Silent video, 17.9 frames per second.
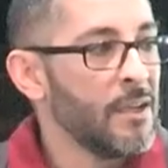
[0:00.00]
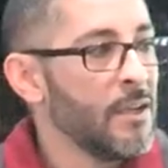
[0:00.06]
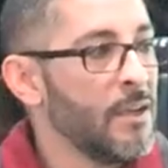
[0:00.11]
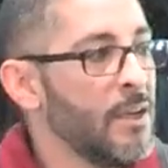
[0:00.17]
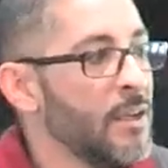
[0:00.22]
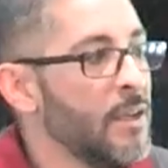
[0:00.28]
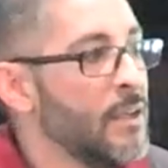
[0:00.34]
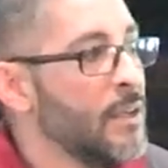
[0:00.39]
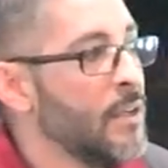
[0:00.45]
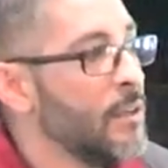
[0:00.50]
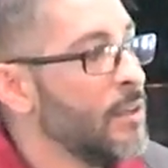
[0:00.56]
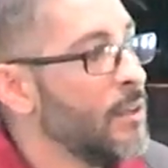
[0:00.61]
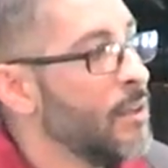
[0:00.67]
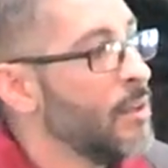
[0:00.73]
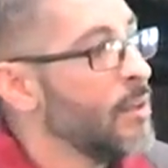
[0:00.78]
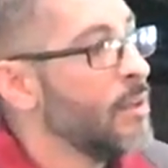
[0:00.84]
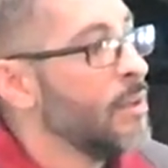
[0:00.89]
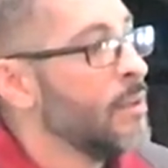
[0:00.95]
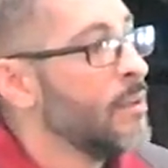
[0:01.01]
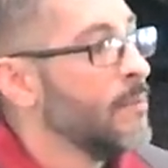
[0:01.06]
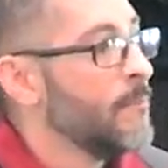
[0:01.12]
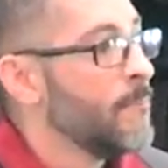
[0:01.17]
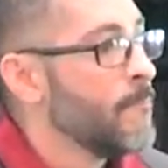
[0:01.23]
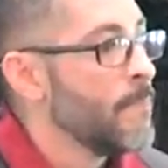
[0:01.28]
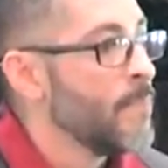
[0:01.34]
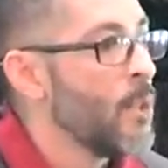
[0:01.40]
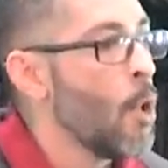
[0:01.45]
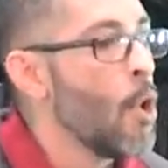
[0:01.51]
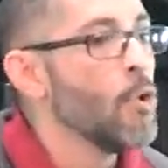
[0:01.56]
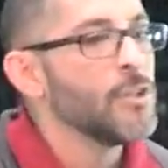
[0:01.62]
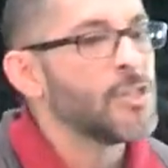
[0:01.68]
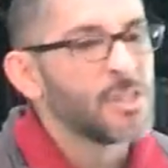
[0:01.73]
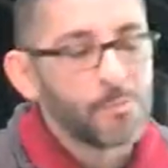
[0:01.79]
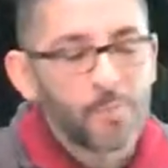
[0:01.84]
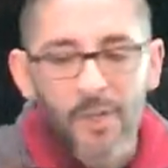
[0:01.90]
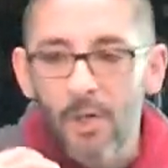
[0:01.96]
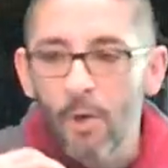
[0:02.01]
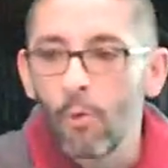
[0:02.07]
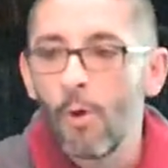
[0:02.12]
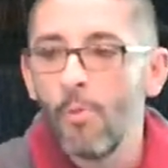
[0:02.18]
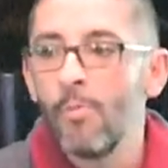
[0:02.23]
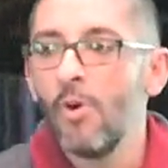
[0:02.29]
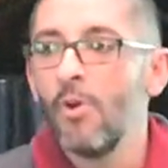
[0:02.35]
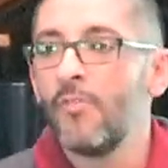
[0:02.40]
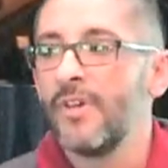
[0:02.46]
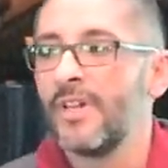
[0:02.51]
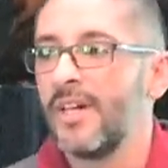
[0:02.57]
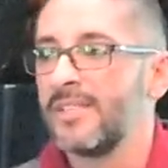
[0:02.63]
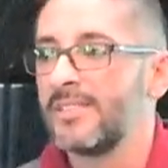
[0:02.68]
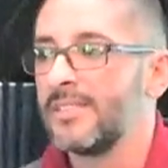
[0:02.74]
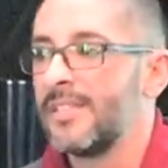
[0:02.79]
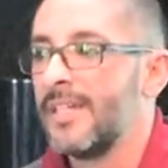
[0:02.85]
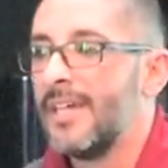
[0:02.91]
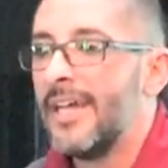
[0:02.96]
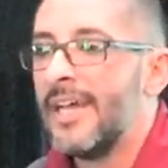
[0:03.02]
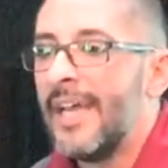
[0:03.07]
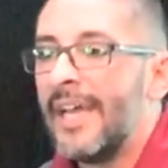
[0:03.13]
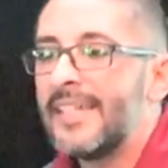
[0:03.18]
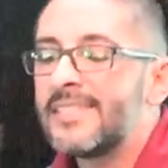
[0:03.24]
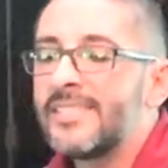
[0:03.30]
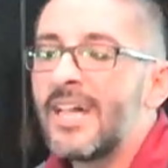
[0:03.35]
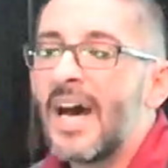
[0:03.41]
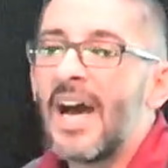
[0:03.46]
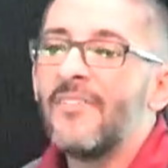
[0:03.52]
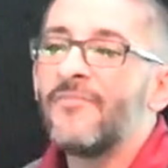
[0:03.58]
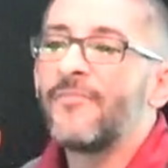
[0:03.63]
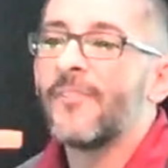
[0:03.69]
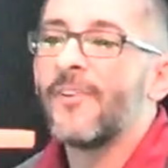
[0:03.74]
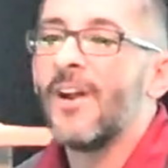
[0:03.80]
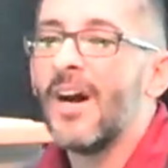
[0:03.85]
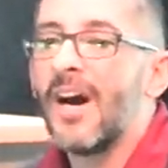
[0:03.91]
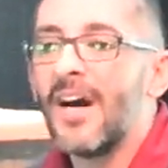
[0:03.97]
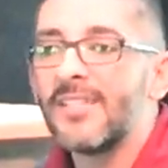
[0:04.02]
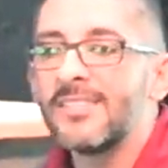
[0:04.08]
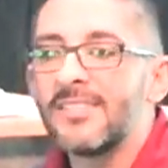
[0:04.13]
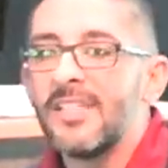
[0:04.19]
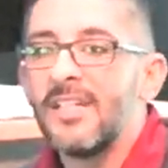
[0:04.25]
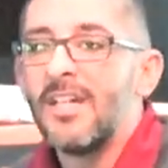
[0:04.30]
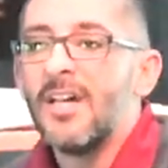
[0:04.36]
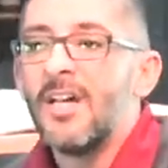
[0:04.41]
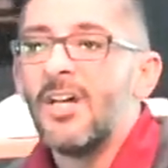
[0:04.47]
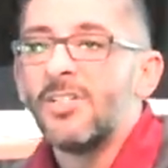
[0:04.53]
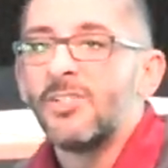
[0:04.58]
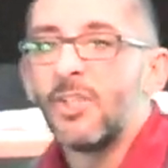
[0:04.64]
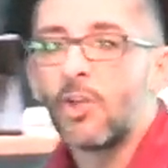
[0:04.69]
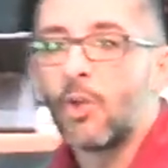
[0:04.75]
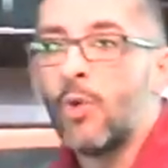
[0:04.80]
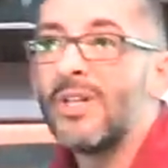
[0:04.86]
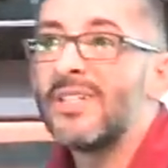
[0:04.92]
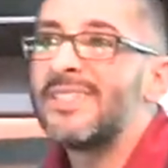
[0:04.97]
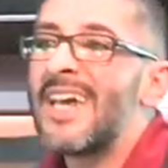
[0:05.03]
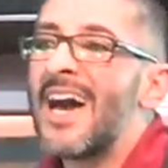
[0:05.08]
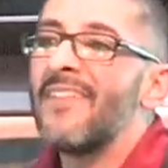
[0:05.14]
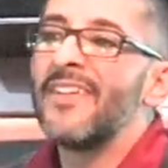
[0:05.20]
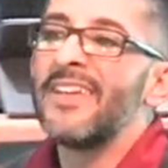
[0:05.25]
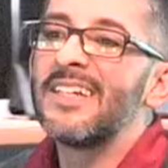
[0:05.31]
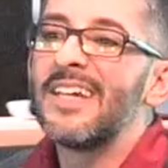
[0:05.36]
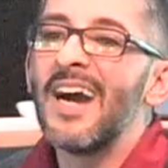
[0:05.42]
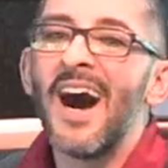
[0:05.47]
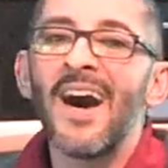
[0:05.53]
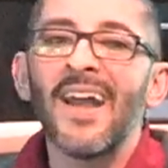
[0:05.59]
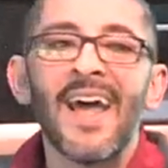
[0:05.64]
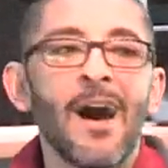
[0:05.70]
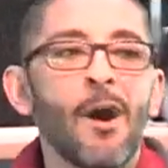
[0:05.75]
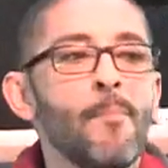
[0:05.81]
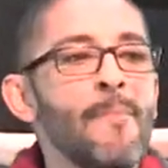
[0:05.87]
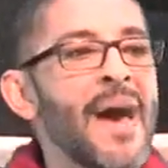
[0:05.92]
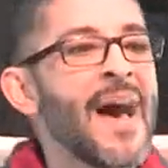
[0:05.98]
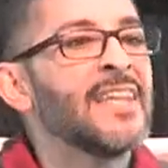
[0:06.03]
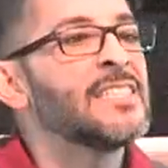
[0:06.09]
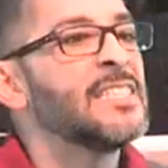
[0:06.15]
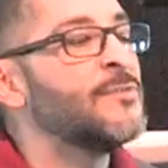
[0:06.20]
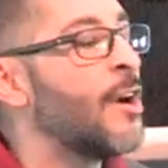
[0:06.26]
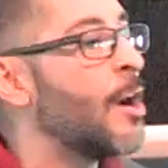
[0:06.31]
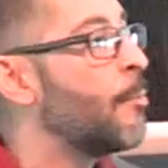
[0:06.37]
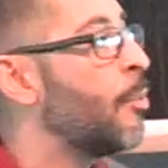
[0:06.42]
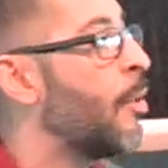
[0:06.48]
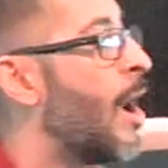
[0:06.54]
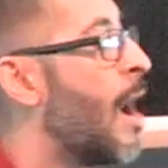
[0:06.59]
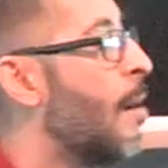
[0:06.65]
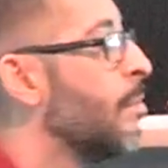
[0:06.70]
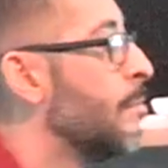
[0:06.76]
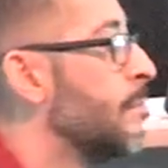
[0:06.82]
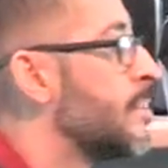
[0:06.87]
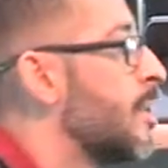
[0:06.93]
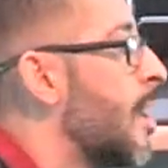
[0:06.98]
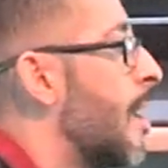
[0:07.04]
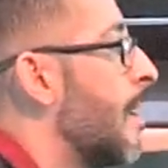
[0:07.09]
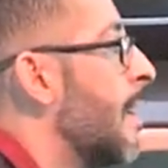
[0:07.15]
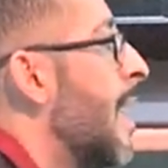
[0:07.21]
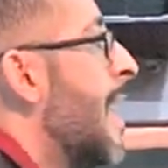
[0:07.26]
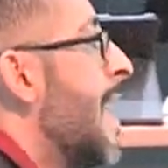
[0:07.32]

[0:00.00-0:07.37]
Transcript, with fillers: Amen. The Holy Spirit will move in us. It's time for us to quit telling God how massive our problems are,